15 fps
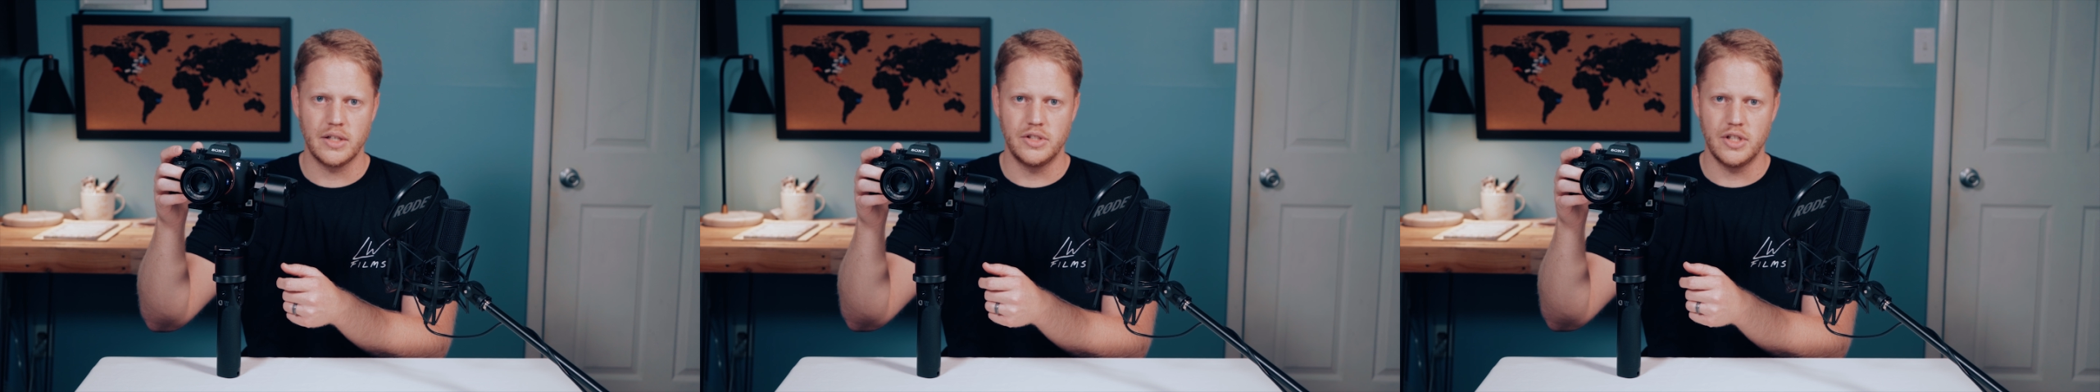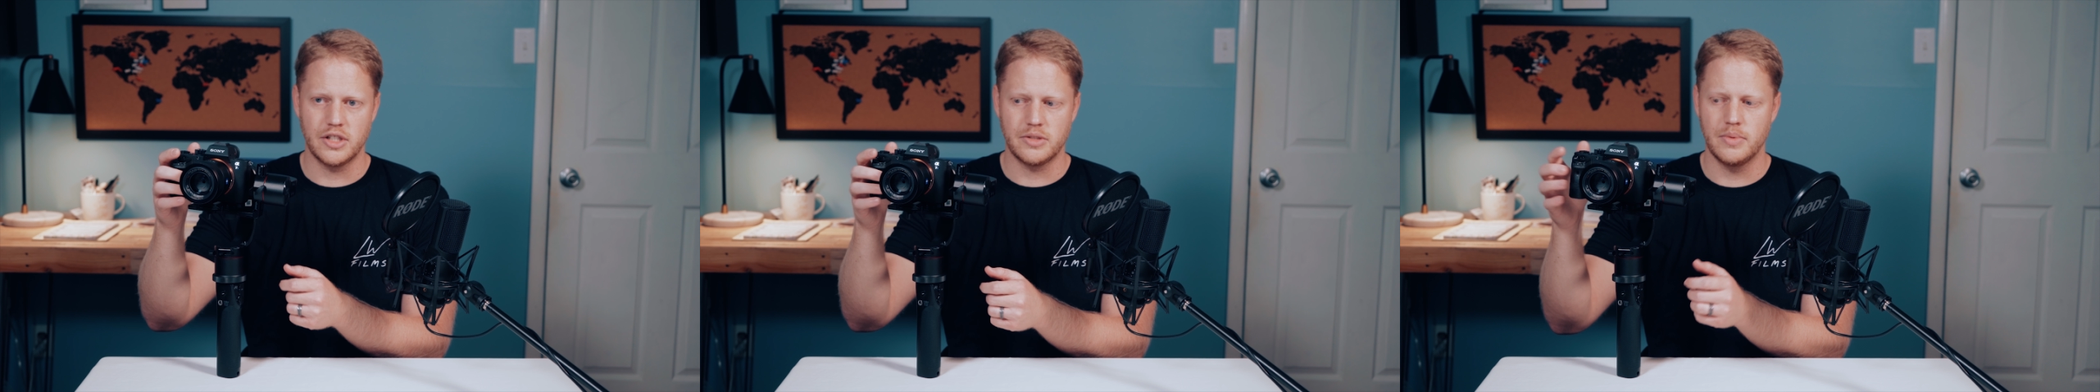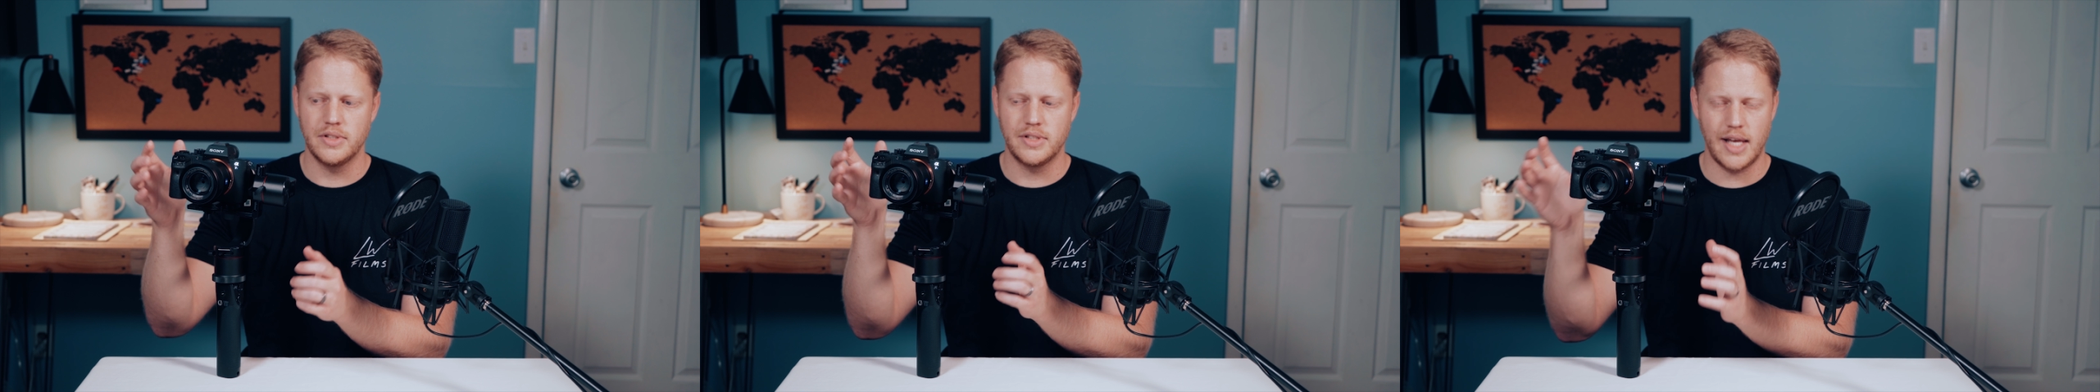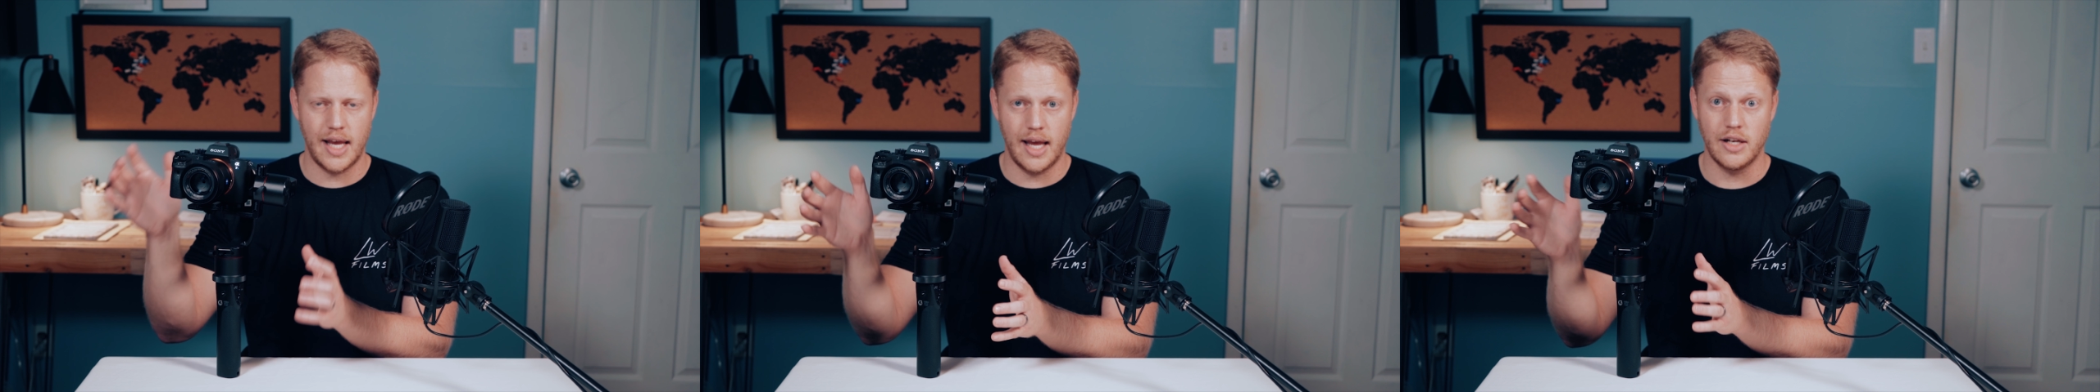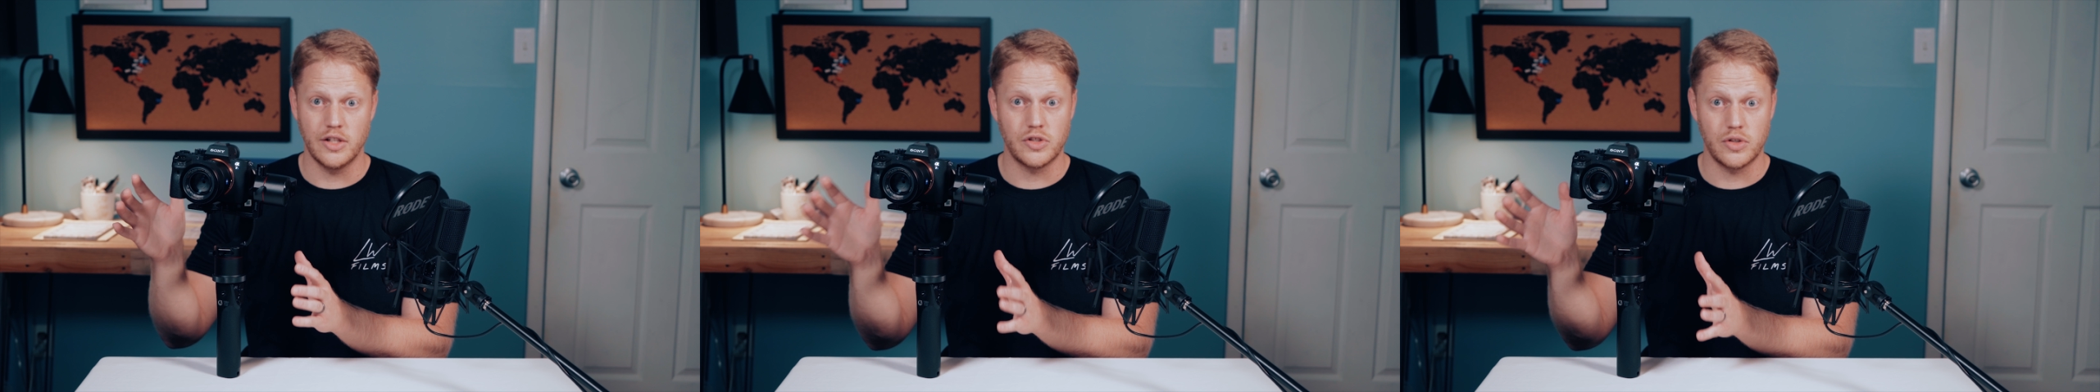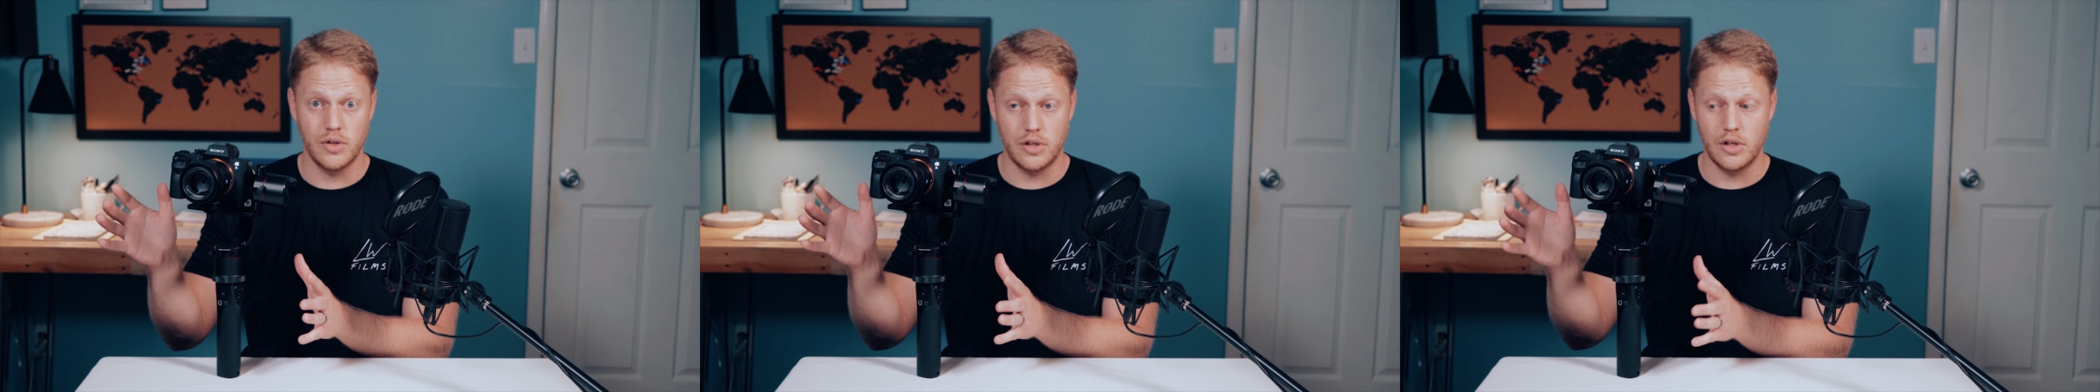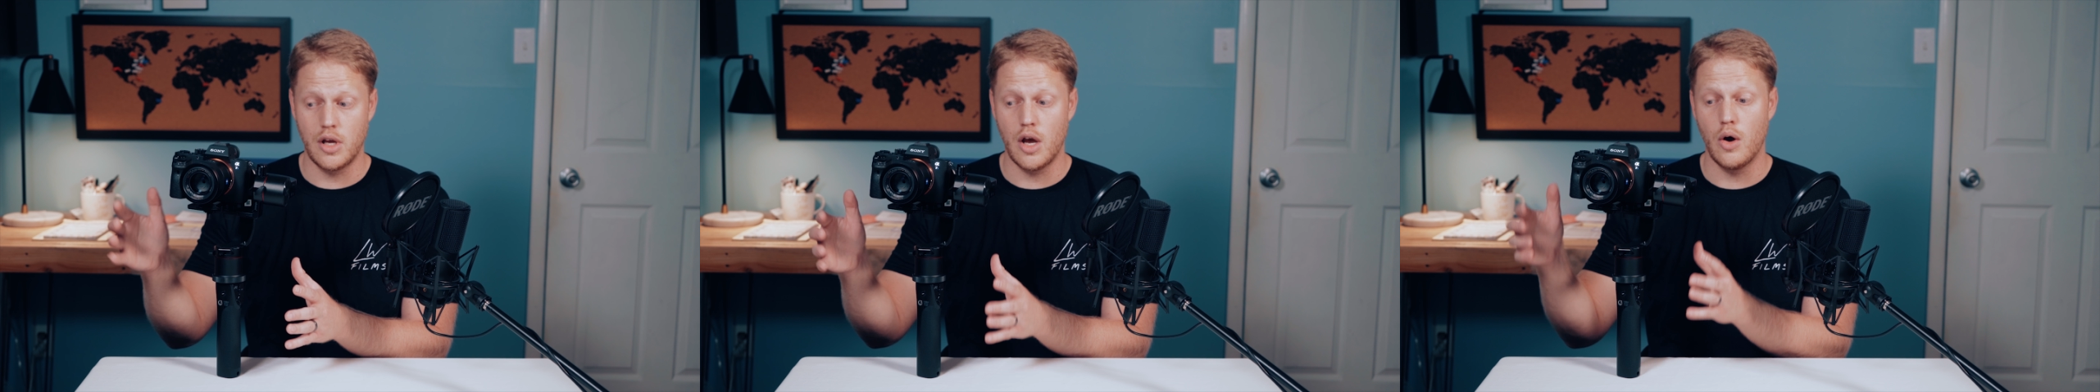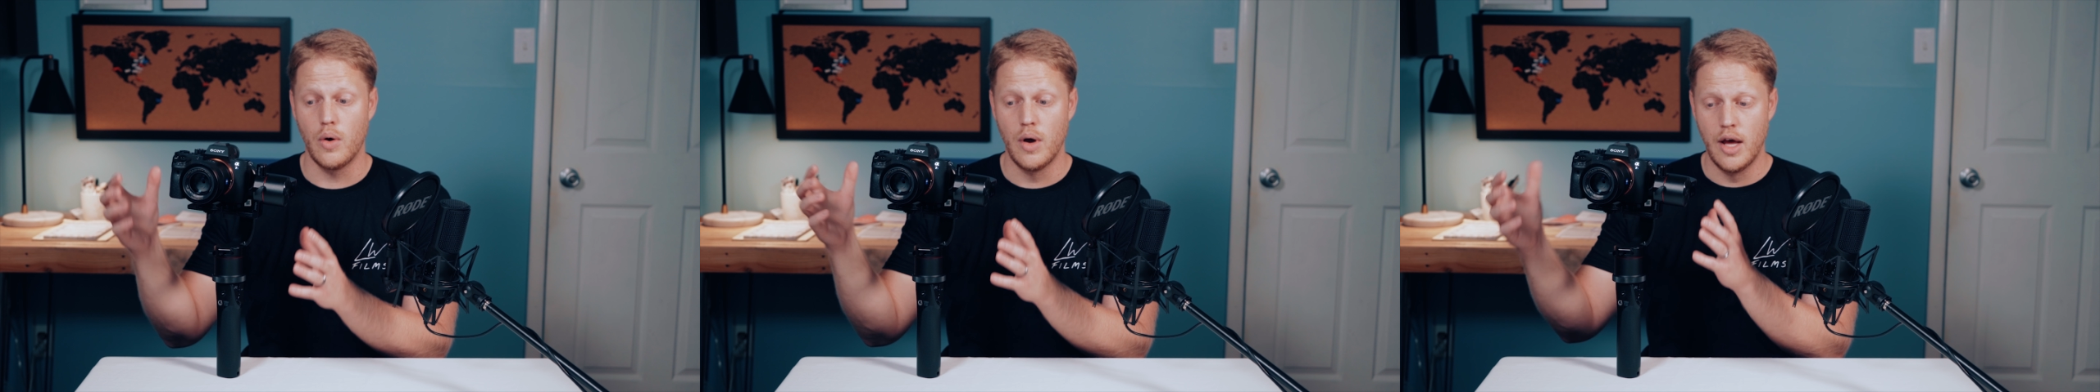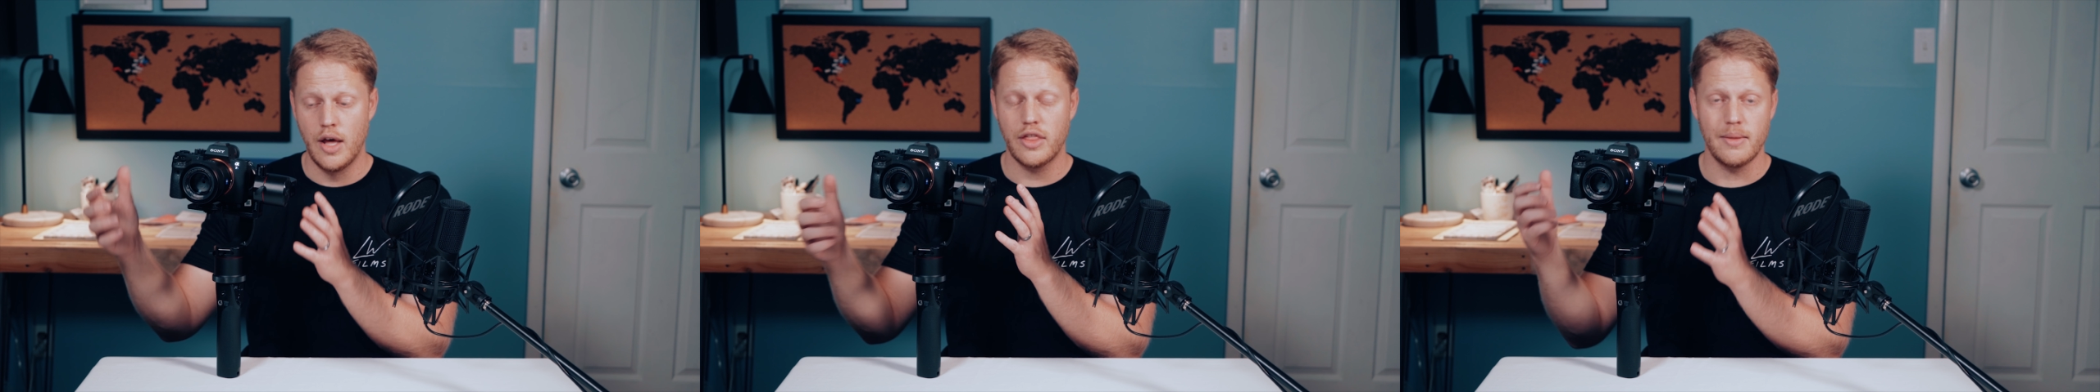adjustments, and it's good to go.